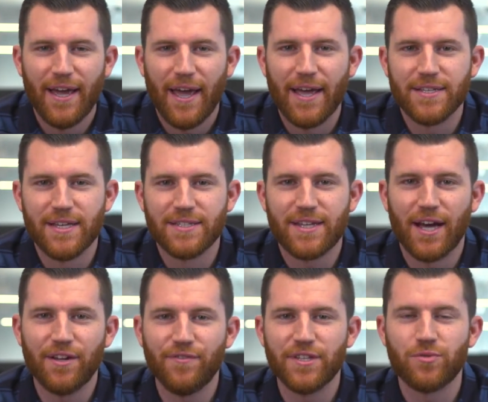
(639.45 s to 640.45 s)
Yeah. It's
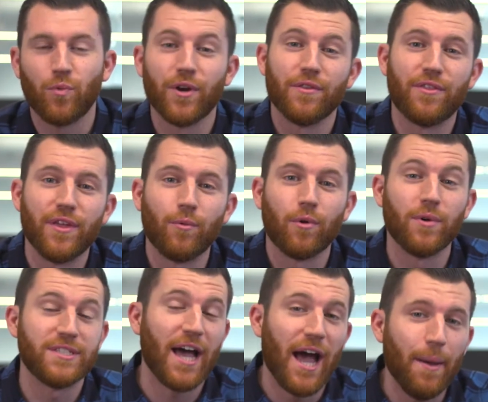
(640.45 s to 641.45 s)
kind of this weird thing where
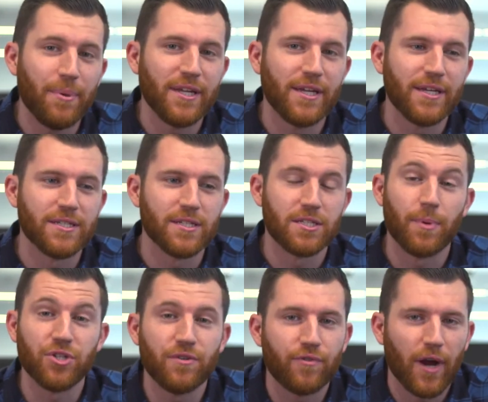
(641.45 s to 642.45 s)
what's happening is,
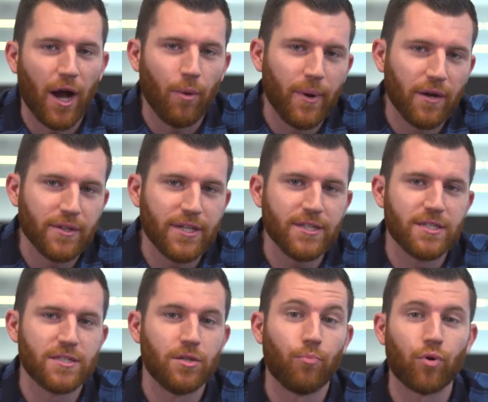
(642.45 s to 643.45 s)
especially for outbound leads,
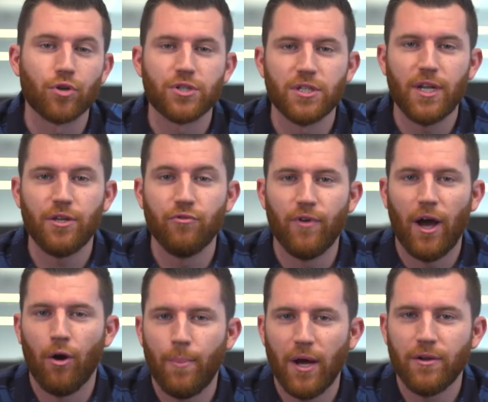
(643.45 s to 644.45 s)
is the person that you've
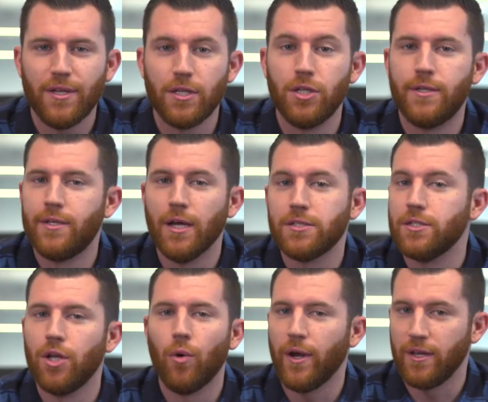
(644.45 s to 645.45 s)
outbounded
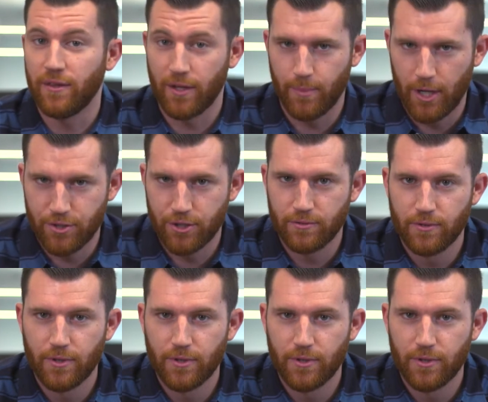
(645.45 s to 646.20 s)
doesn't know anything about you.